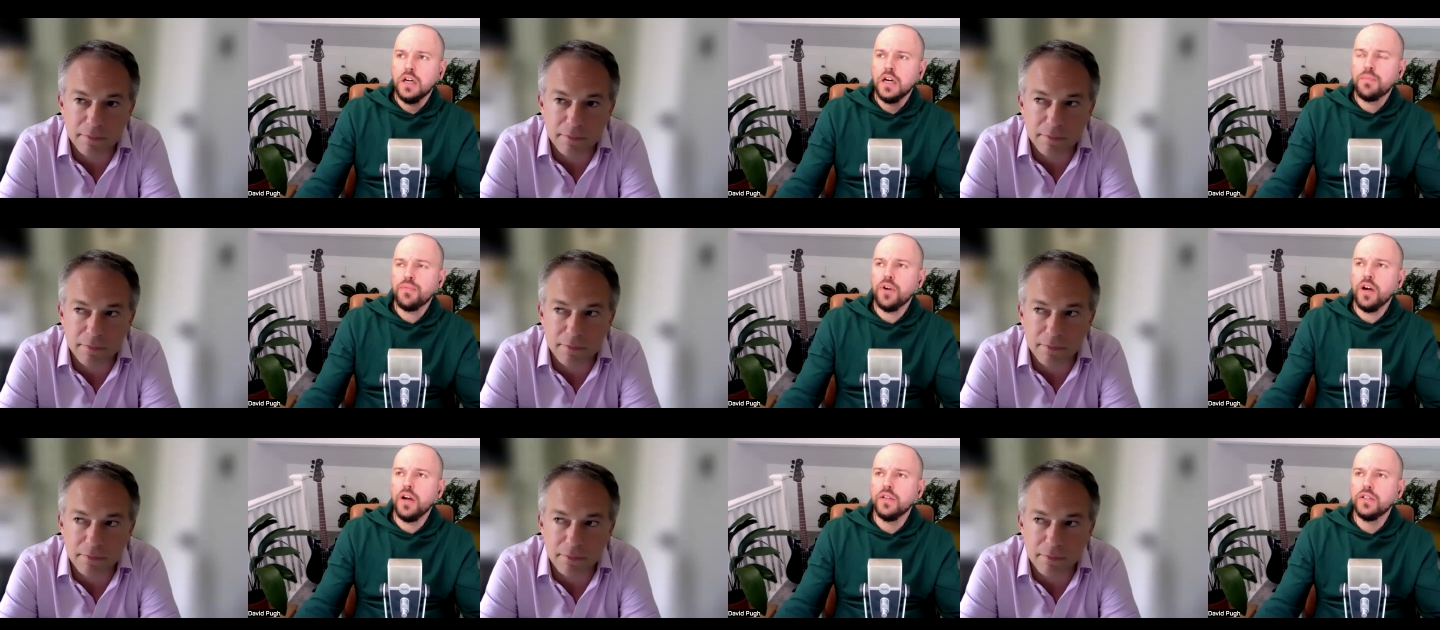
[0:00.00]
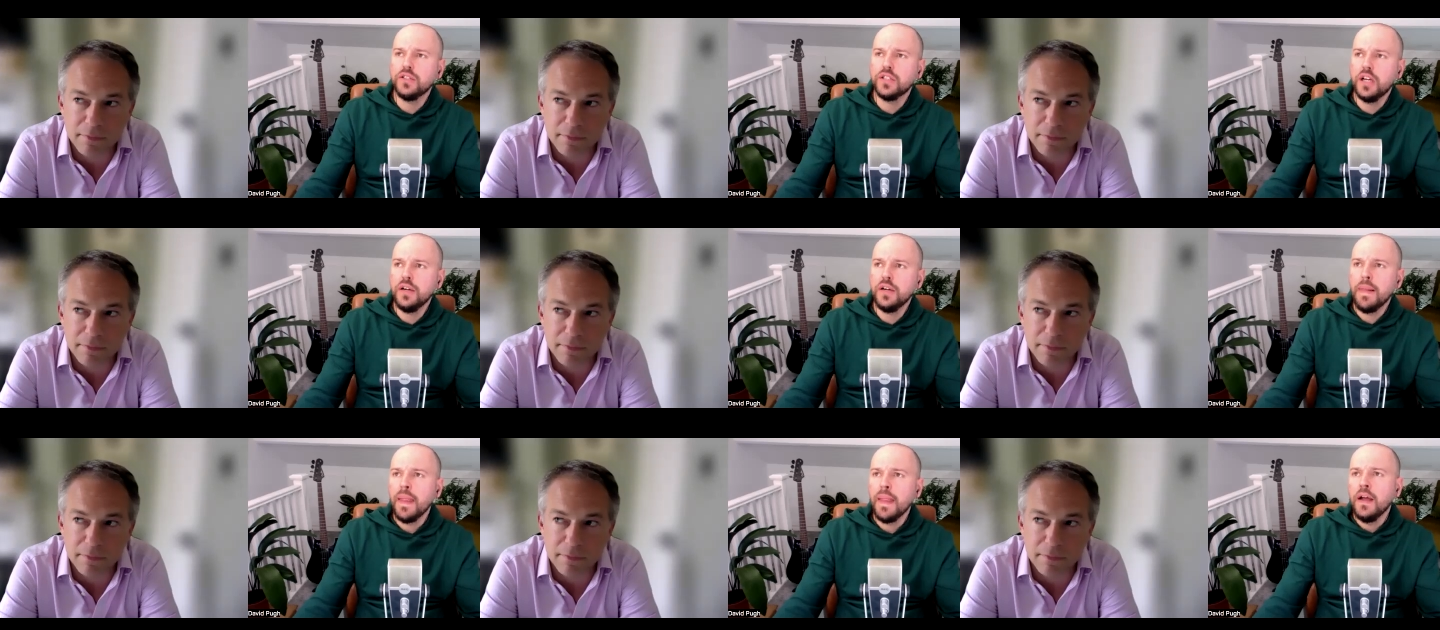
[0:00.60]
Speaker 1: approach.
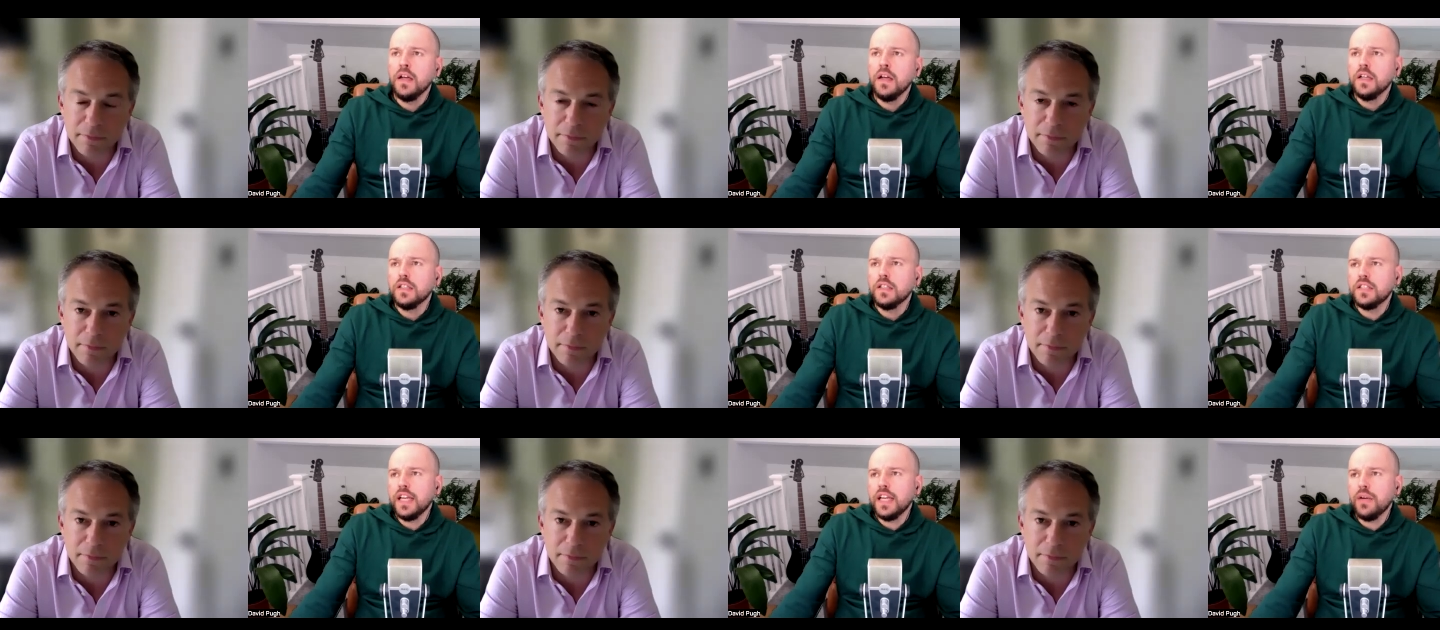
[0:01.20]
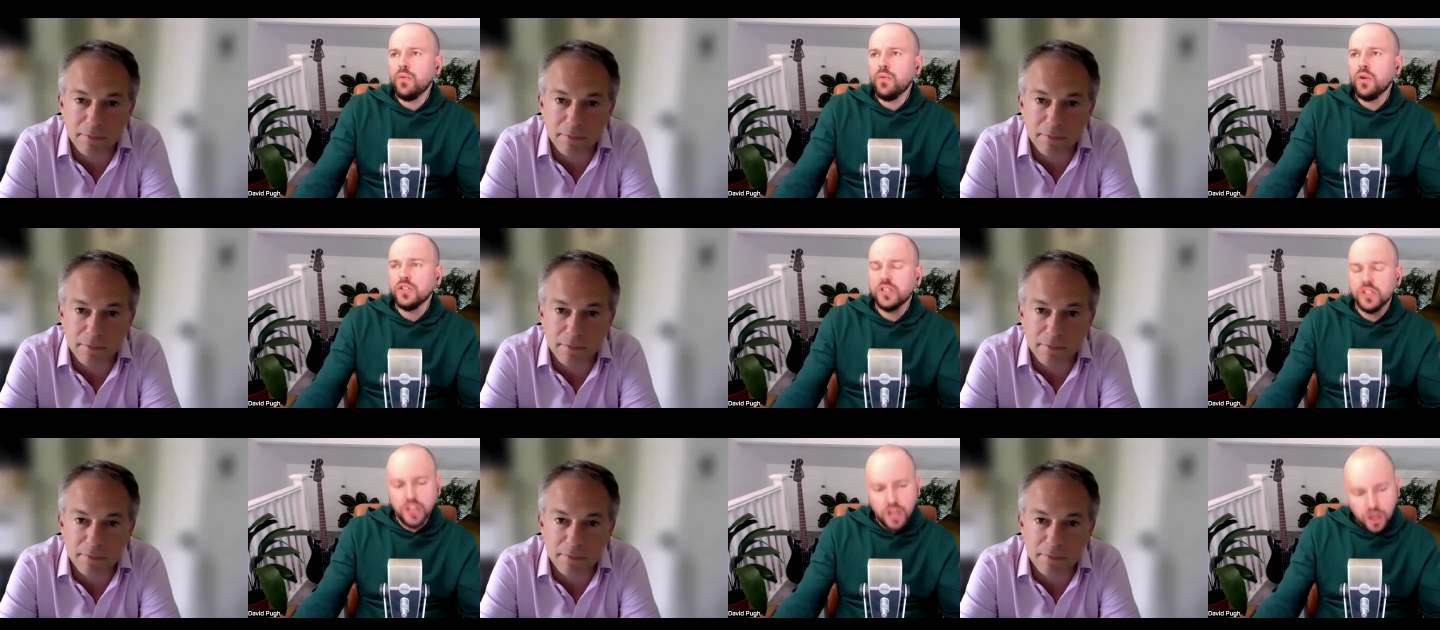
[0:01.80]
So, say it
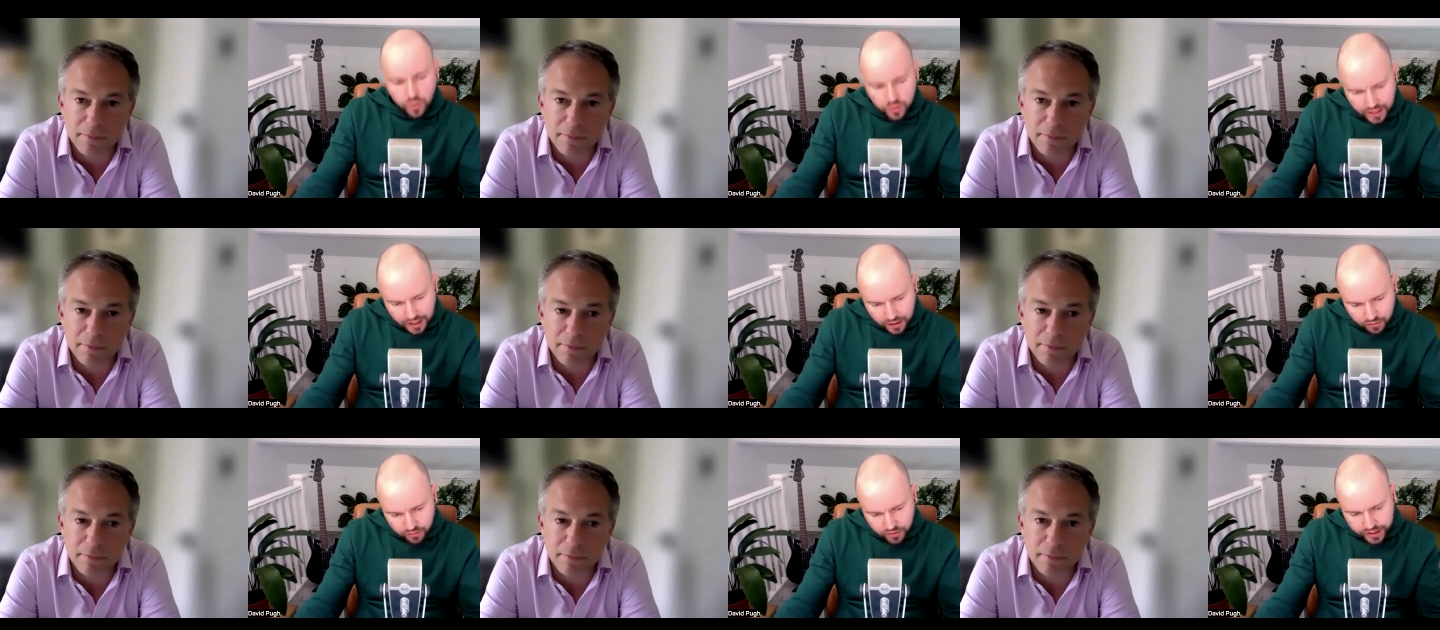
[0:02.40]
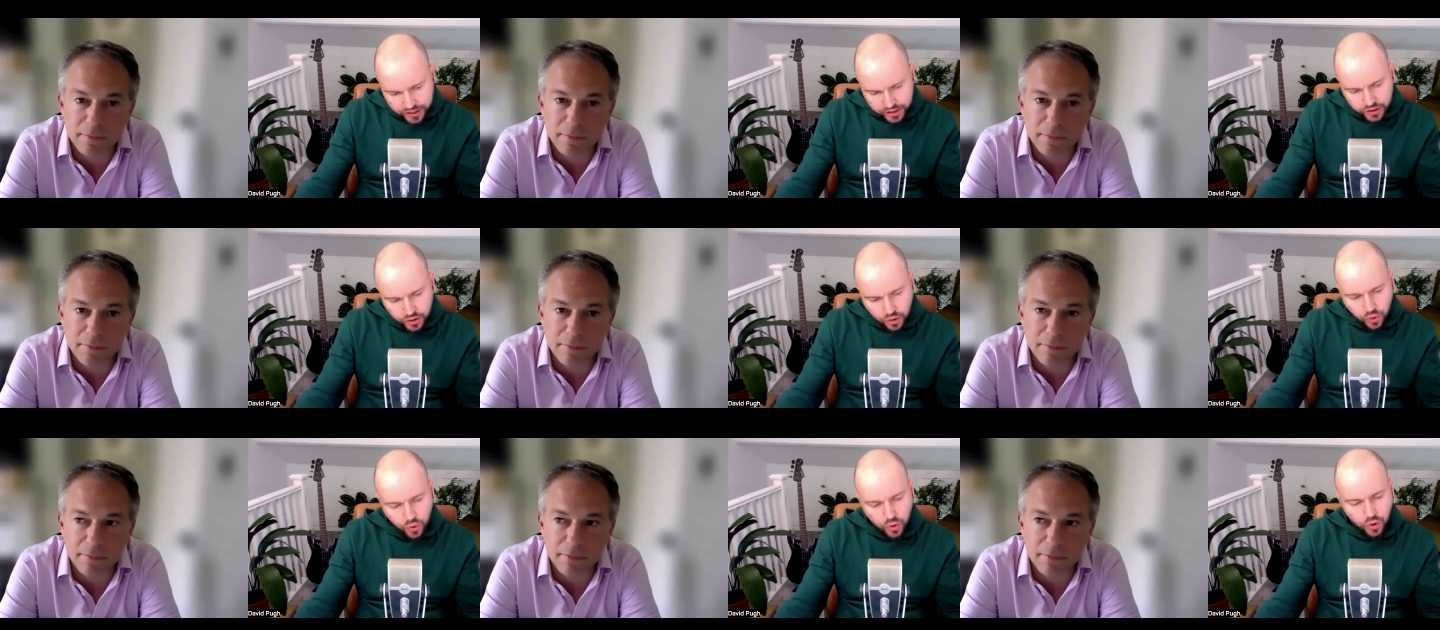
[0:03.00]
was a cold outreach
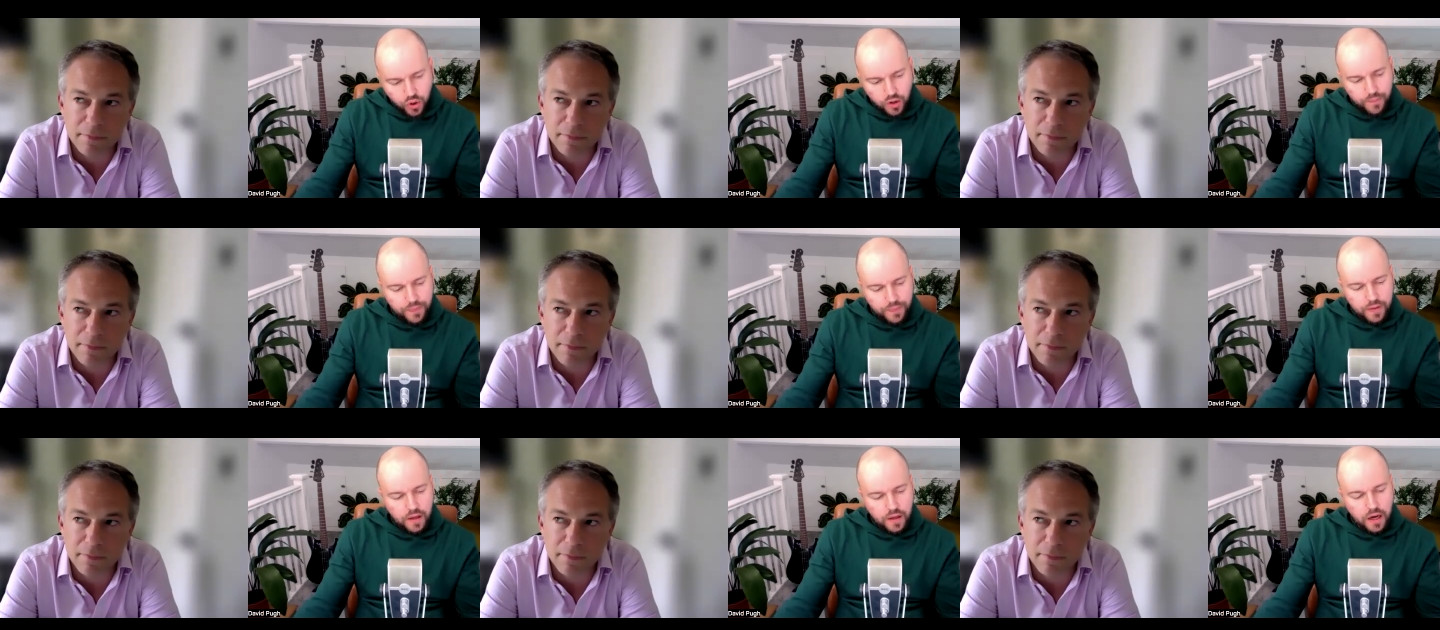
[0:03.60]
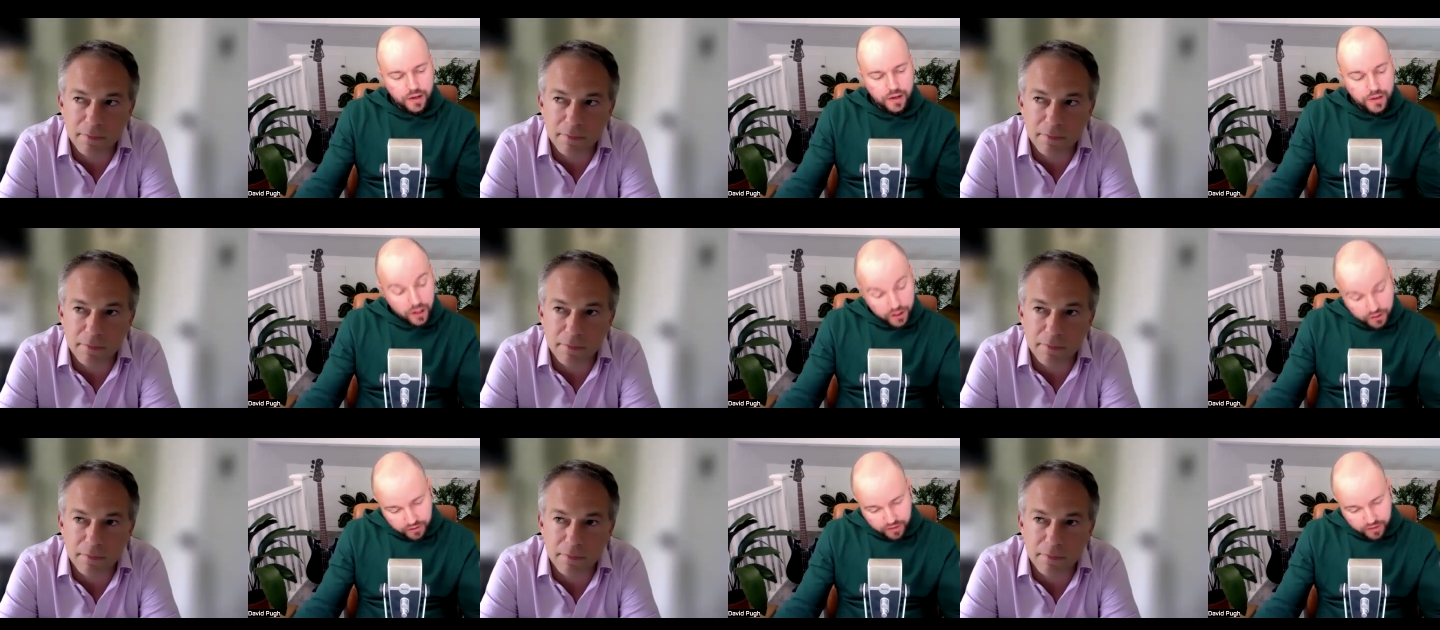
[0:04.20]
or another